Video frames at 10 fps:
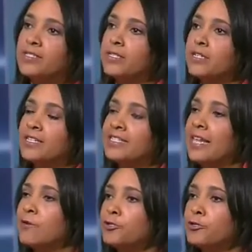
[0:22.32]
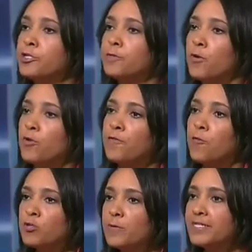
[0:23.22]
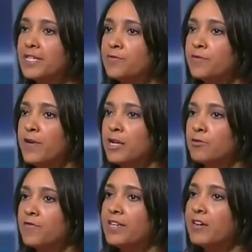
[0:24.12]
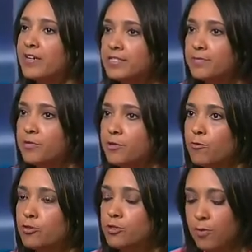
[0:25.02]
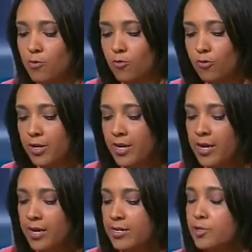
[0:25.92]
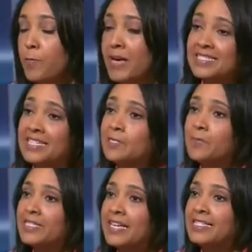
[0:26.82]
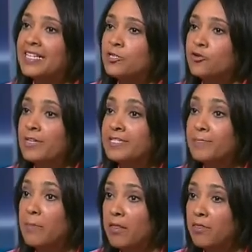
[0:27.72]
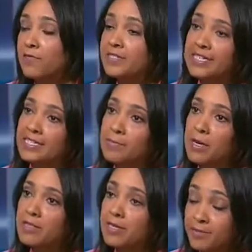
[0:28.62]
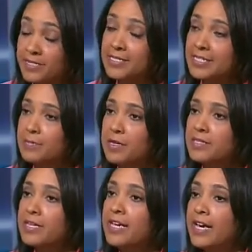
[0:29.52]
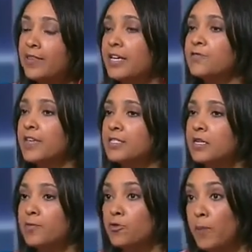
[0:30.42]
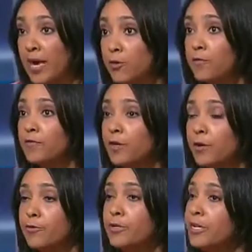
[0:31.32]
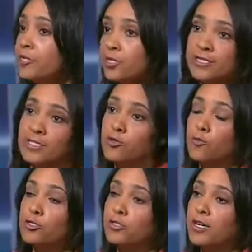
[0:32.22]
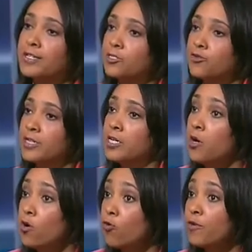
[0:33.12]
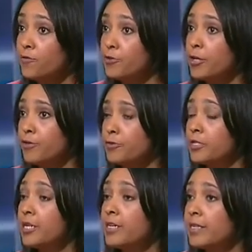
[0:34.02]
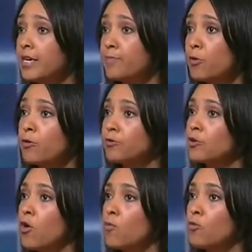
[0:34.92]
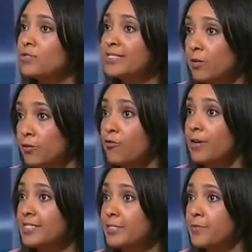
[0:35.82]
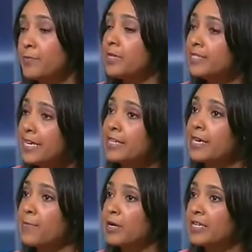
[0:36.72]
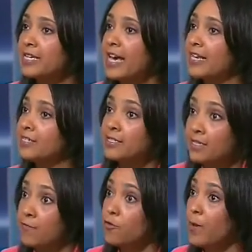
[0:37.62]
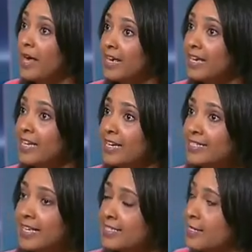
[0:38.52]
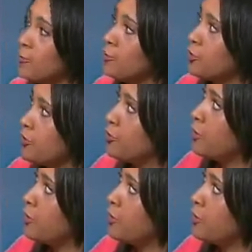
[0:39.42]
and it allows you to borrow 40% of the value of any item that you want to pawn. You pay 6% interest a month for 6 months, up to 6 months. At the end of that time, you pay off the loan, just as you would on high street. Or if you don't, then Borrow.com will sell your item, take their money, and give you back any excess. Now, what you do is you